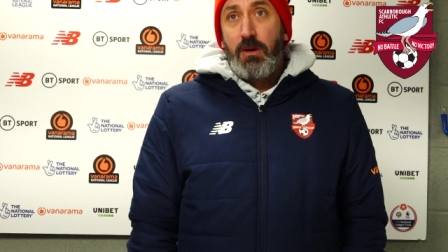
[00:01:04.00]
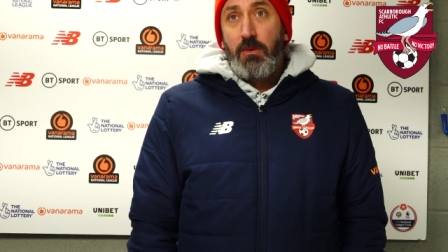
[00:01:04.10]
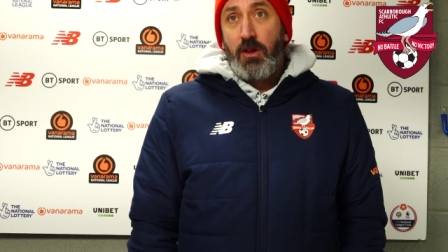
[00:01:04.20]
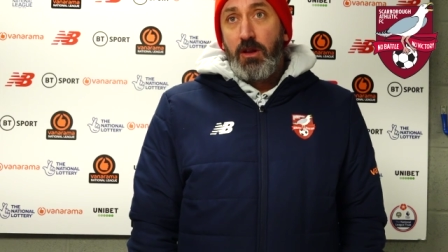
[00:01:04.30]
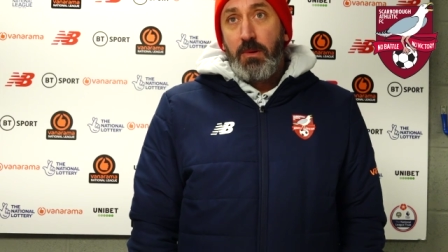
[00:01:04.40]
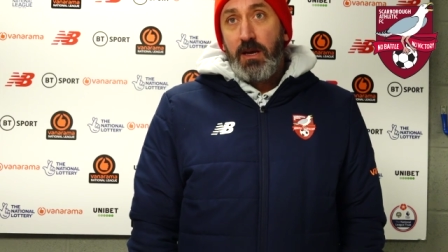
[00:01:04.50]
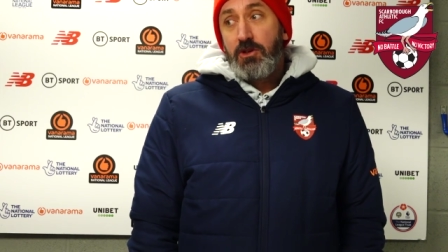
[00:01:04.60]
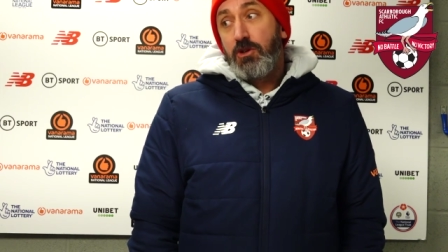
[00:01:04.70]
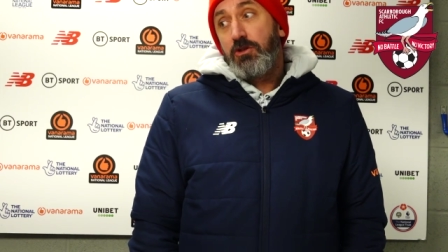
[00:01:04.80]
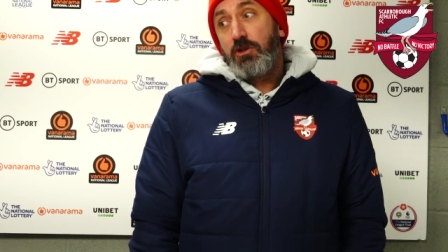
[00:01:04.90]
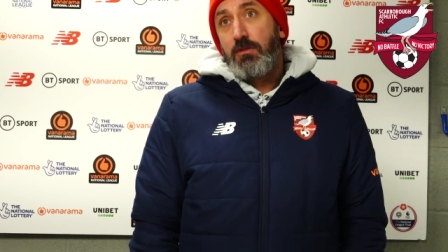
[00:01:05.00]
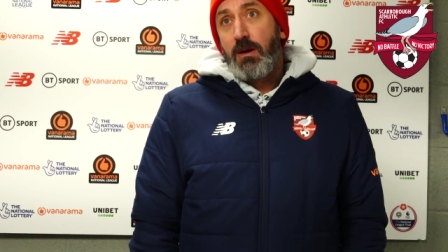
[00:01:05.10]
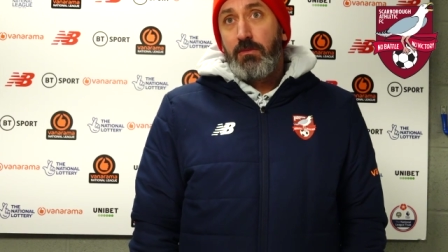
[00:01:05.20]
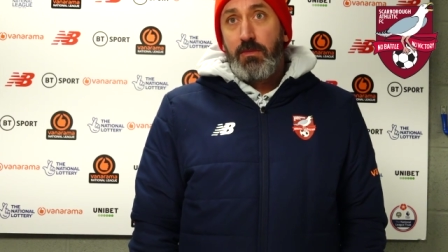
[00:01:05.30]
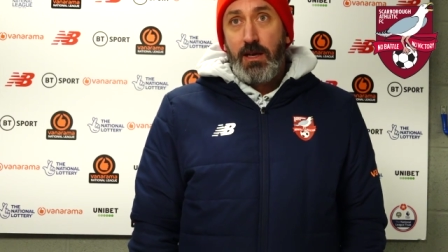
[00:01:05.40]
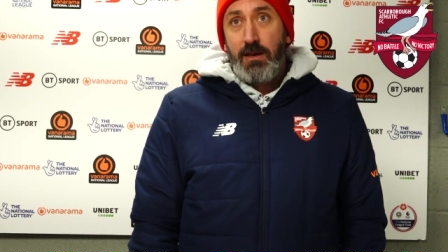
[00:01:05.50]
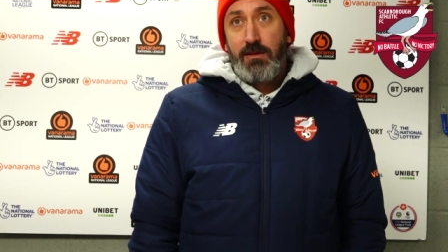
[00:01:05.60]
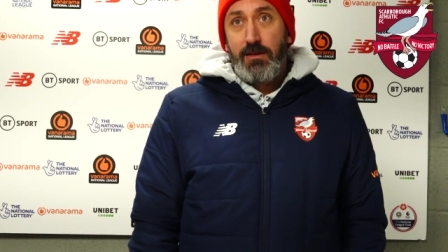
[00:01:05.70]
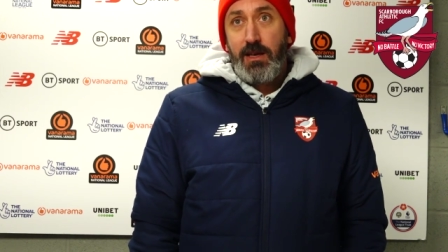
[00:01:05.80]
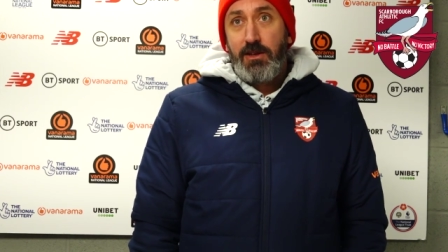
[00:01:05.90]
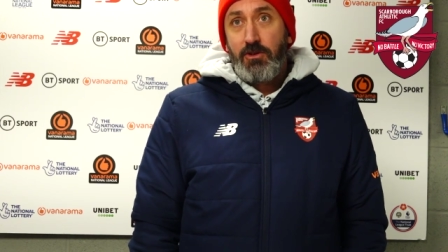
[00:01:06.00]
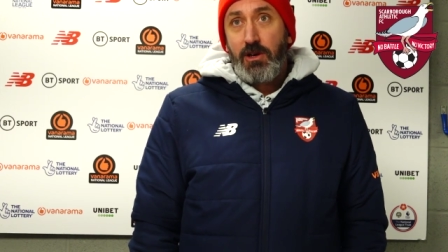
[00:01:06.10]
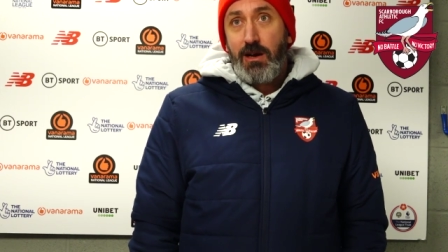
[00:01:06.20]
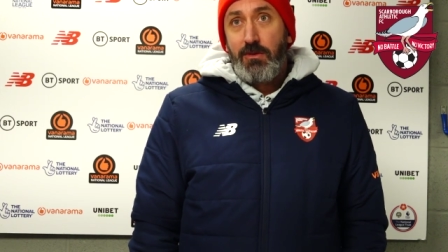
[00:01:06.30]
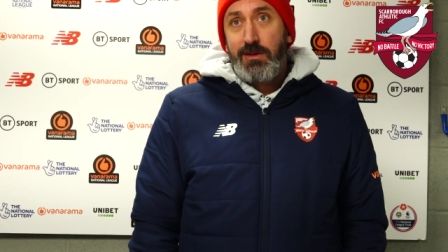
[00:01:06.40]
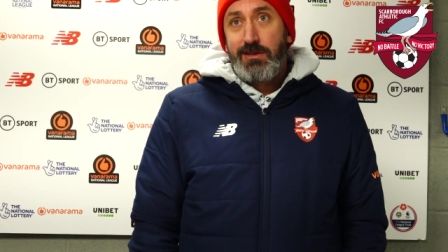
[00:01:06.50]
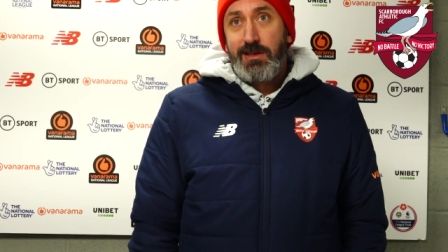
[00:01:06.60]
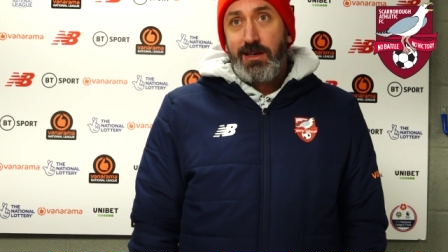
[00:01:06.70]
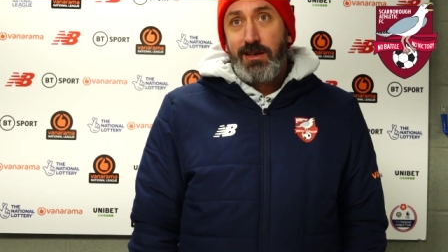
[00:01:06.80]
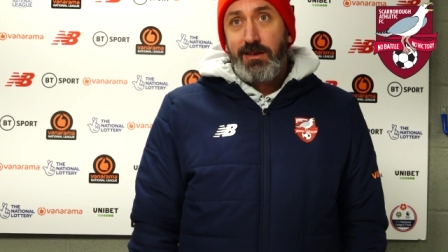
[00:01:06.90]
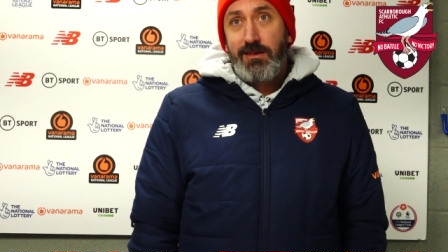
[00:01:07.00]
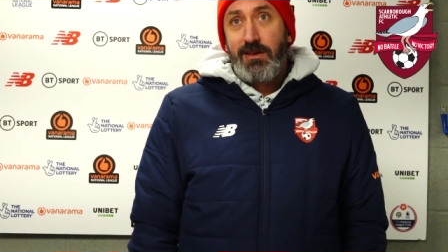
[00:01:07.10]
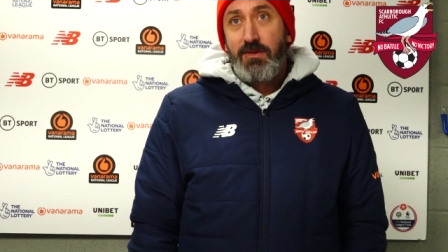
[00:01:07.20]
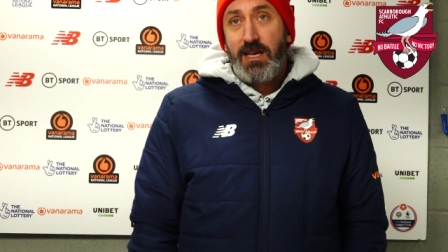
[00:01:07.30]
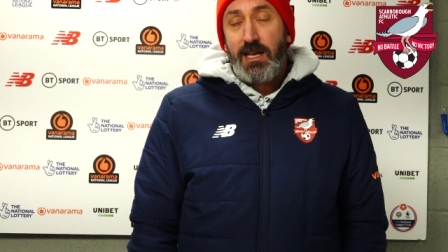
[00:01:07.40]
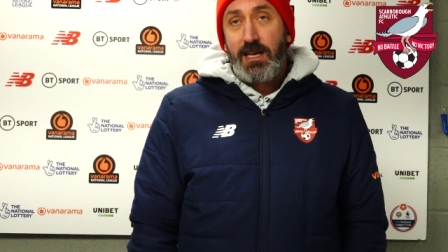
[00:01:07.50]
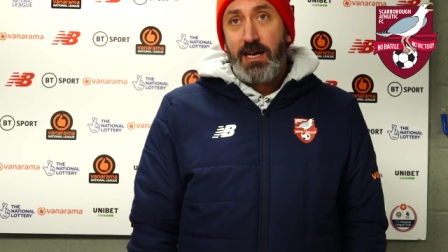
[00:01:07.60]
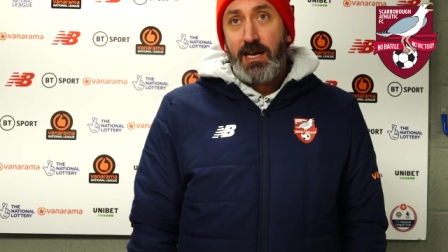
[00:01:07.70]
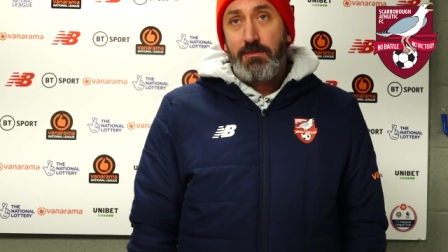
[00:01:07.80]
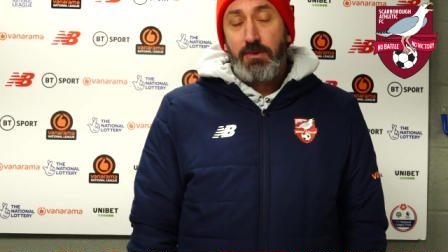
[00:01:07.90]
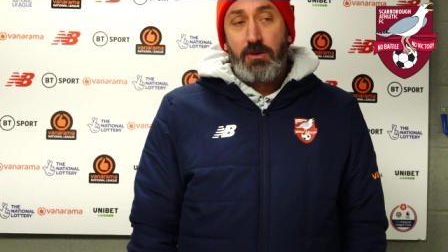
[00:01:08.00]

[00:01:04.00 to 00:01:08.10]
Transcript: one of the players should have took him out near the dugout and give a yellow card.